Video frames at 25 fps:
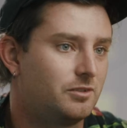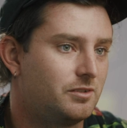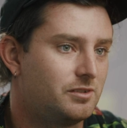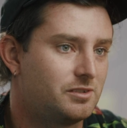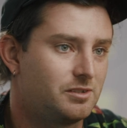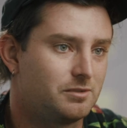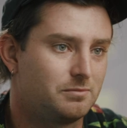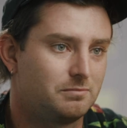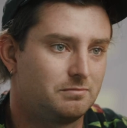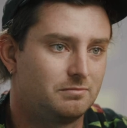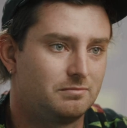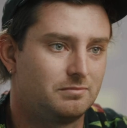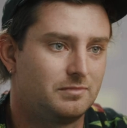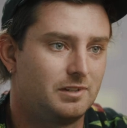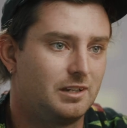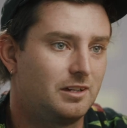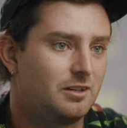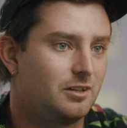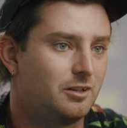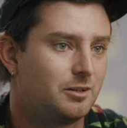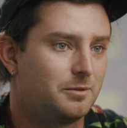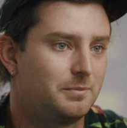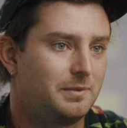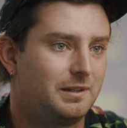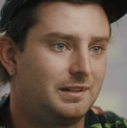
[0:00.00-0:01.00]
tourism, the
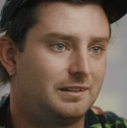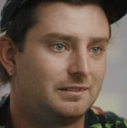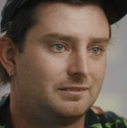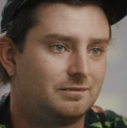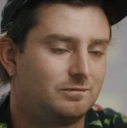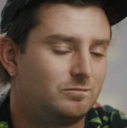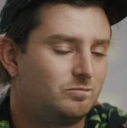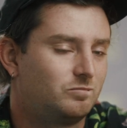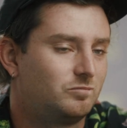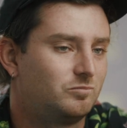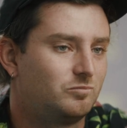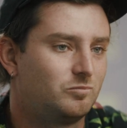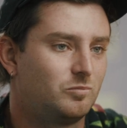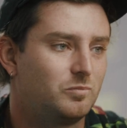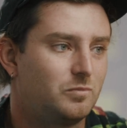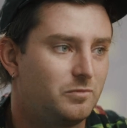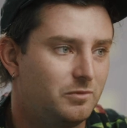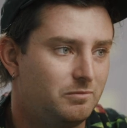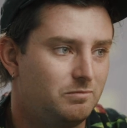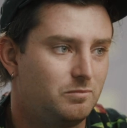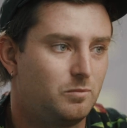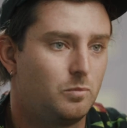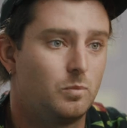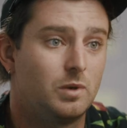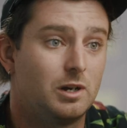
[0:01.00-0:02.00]
economy and
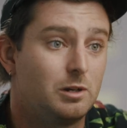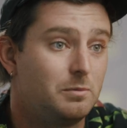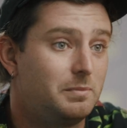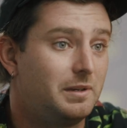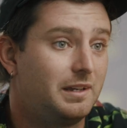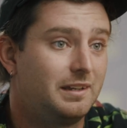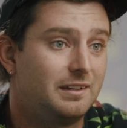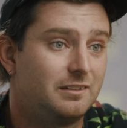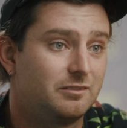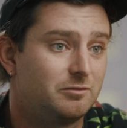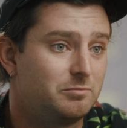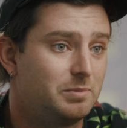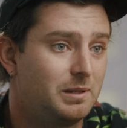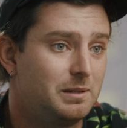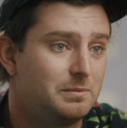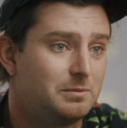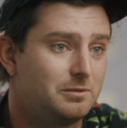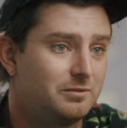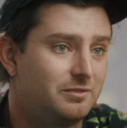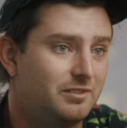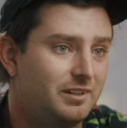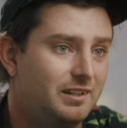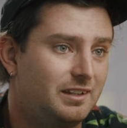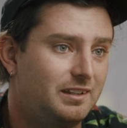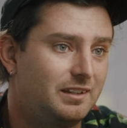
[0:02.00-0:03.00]
well-being of
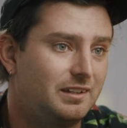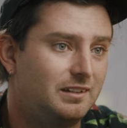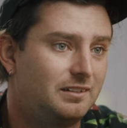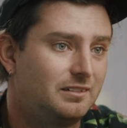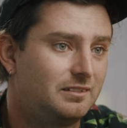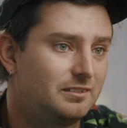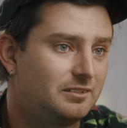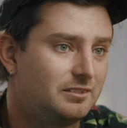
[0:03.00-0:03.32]
people really.